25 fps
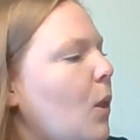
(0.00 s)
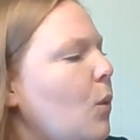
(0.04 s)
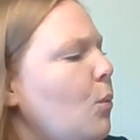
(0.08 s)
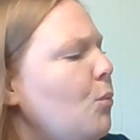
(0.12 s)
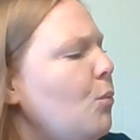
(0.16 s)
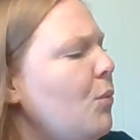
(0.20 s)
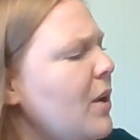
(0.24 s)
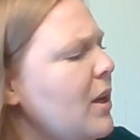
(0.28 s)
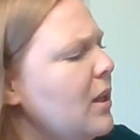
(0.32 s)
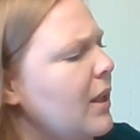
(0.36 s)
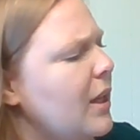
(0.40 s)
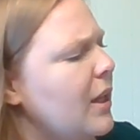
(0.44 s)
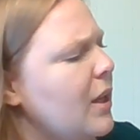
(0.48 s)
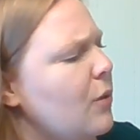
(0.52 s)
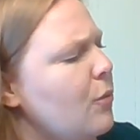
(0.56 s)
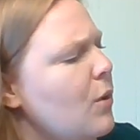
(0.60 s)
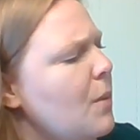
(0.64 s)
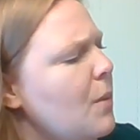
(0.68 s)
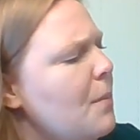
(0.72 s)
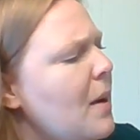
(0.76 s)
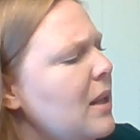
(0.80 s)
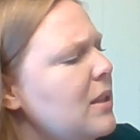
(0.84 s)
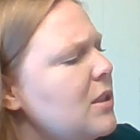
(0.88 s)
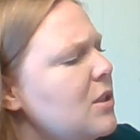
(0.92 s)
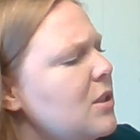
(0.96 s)
Really,
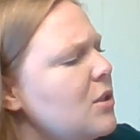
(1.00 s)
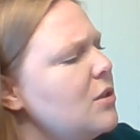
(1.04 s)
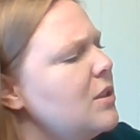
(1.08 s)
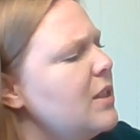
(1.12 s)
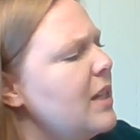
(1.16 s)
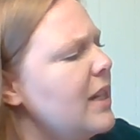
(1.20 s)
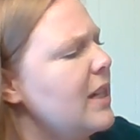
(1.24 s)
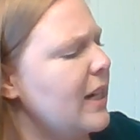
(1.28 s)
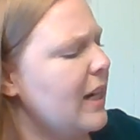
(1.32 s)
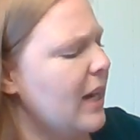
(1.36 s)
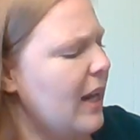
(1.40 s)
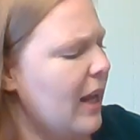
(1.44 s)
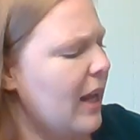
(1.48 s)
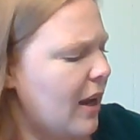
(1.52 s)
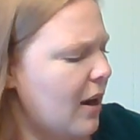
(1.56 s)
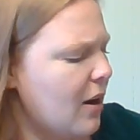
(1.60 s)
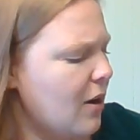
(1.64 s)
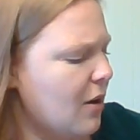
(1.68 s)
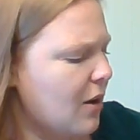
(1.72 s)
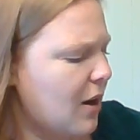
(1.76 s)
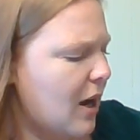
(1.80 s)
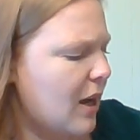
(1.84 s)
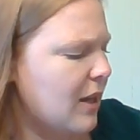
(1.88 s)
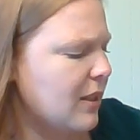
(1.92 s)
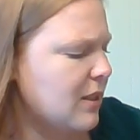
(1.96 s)
Rapunzel needed a
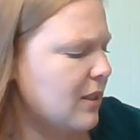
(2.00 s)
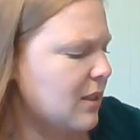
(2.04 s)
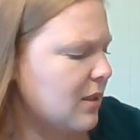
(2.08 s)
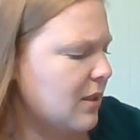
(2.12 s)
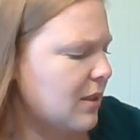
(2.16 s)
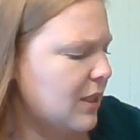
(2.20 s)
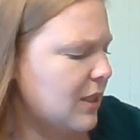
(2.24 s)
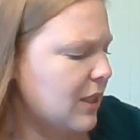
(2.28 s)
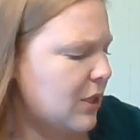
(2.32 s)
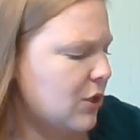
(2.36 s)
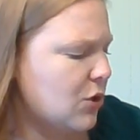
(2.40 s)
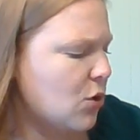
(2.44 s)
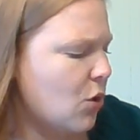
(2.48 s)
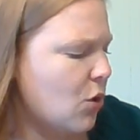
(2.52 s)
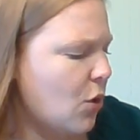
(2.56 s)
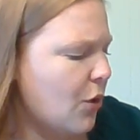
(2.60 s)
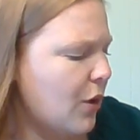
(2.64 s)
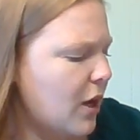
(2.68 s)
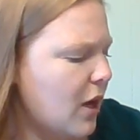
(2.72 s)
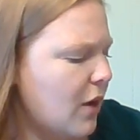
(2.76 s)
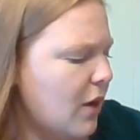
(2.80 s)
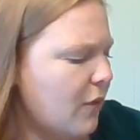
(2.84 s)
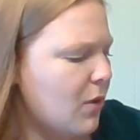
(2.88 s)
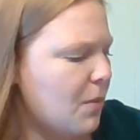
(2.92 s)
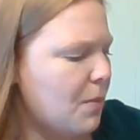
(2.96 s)
haircut. The
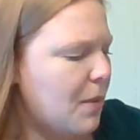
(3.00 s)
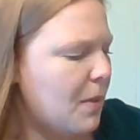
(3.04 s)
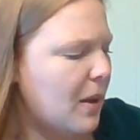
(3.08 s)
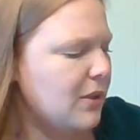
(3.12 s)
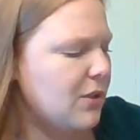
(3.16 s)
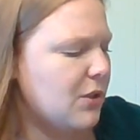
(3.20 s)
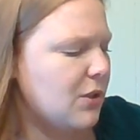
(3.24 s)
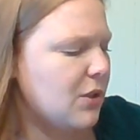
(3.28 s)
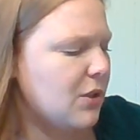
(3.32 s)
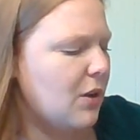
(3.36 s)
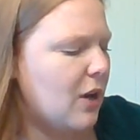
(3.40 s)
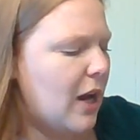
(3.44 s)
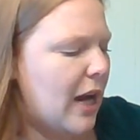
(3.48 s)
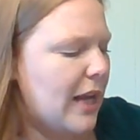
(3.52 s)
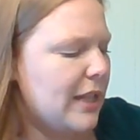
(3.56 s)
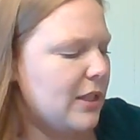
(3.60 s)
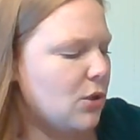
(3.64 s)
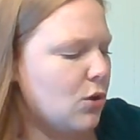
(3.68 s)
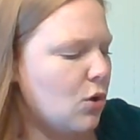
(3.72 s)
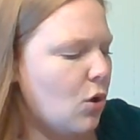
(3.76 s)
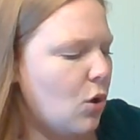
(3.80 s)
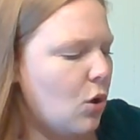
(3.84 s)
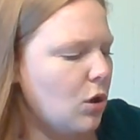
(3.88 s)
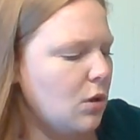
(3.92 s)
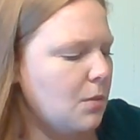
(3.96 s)
story of Rapunzel, as
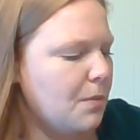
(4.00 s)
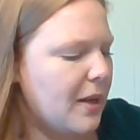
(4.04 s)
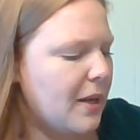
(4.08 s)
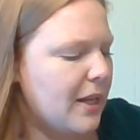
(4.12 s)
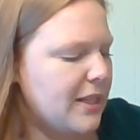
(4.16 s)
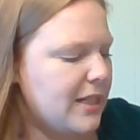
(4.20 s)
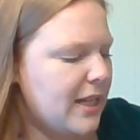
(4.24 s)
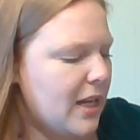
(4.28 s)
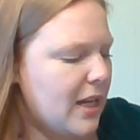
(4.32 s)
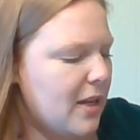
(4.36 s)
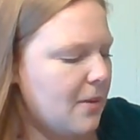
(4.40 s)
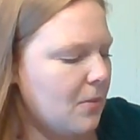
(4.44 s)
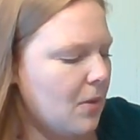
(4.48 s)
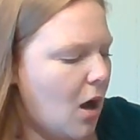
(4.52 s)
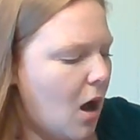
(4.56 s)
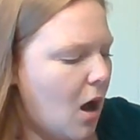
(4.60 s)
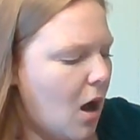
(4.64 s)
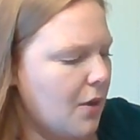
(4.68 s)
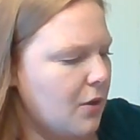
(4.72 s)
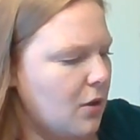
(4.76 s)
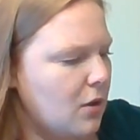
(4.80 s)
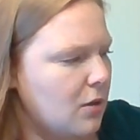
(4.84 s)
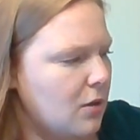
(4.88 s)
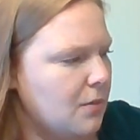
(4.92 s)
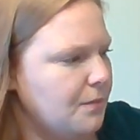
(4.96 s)
told by Dame
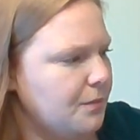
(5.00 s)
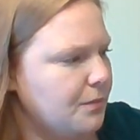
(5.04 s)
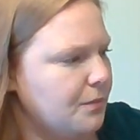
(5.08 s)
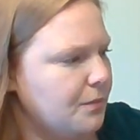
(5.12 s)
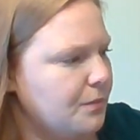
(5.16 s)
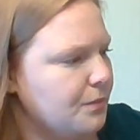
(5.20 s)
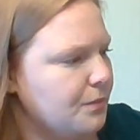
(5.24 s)
Gothel.